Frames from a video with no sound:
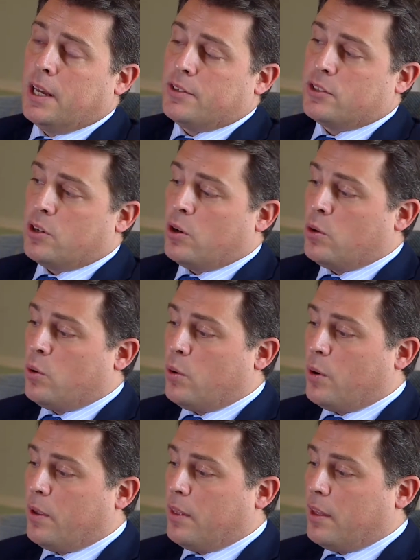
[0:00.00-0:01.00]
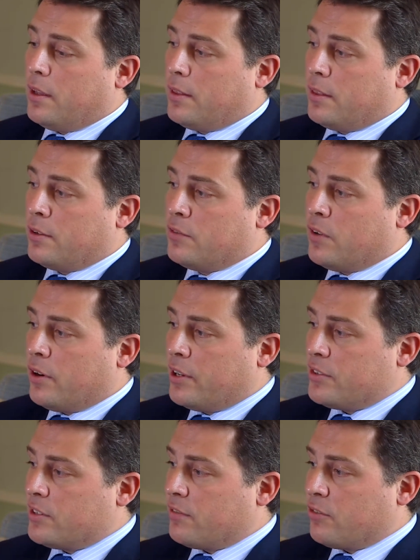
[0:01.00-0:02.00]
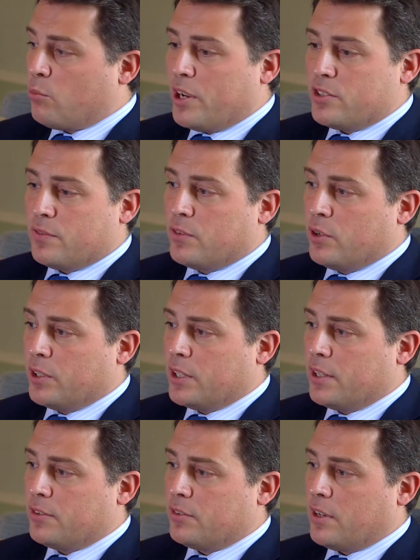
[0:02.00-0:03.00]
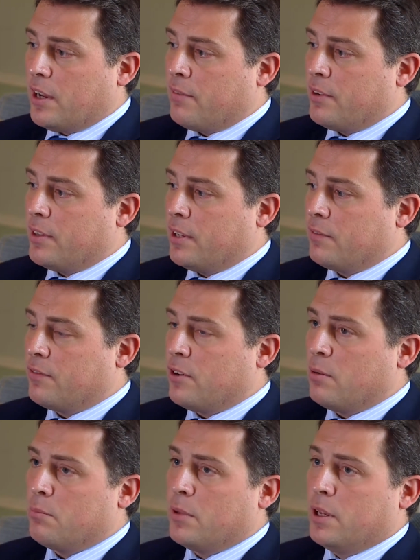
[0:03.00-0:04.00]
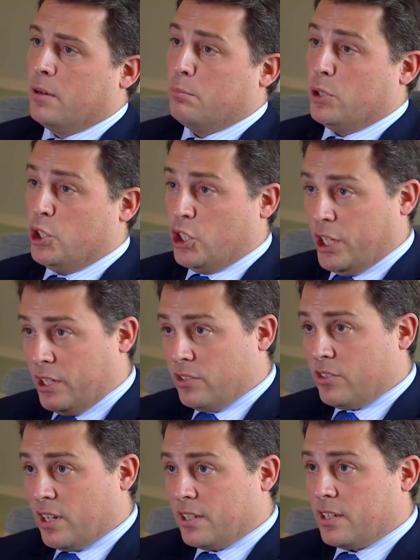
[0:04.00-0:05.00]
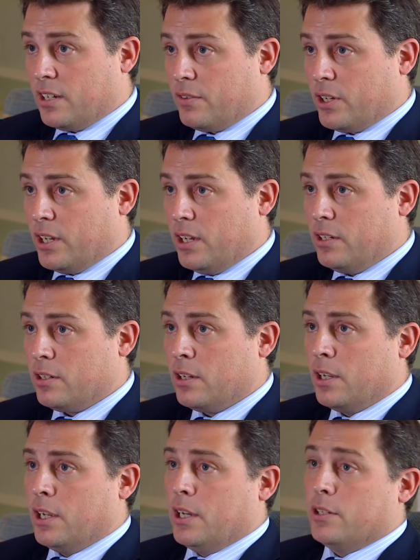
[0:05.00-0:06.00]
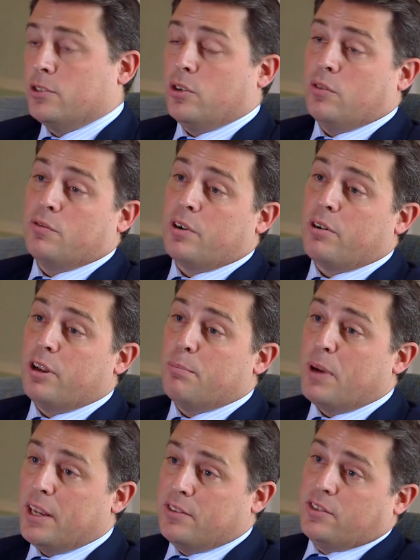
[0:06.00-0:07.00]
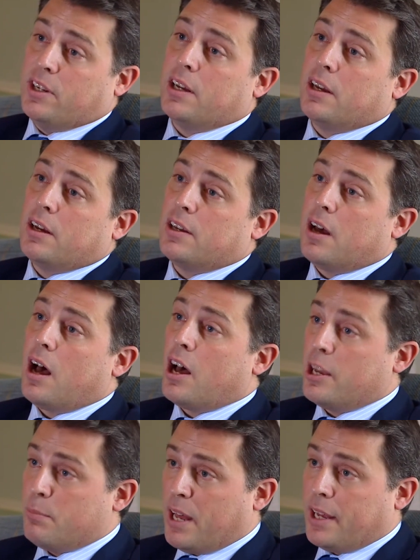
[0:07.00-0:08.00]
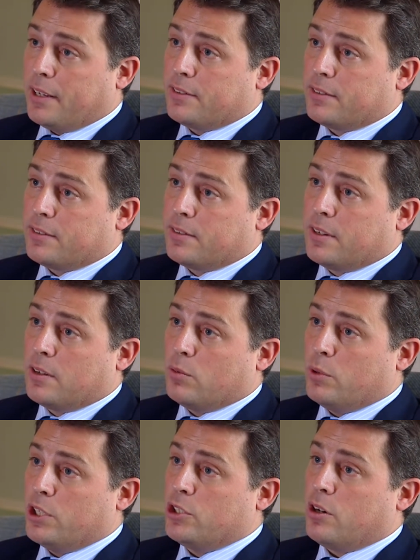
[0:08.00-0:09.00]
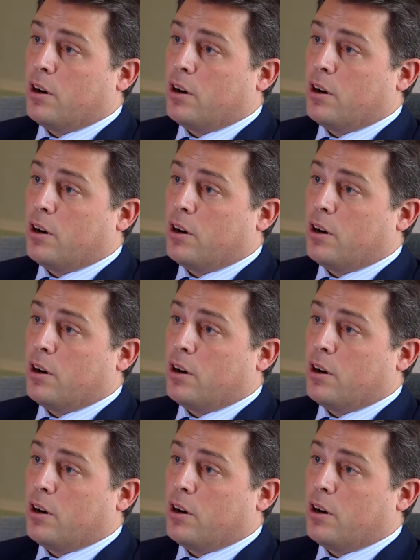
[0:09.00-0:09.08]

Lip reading: So there's various different ways of doing this, everything from machines that deliver heat to very basic eye bags, which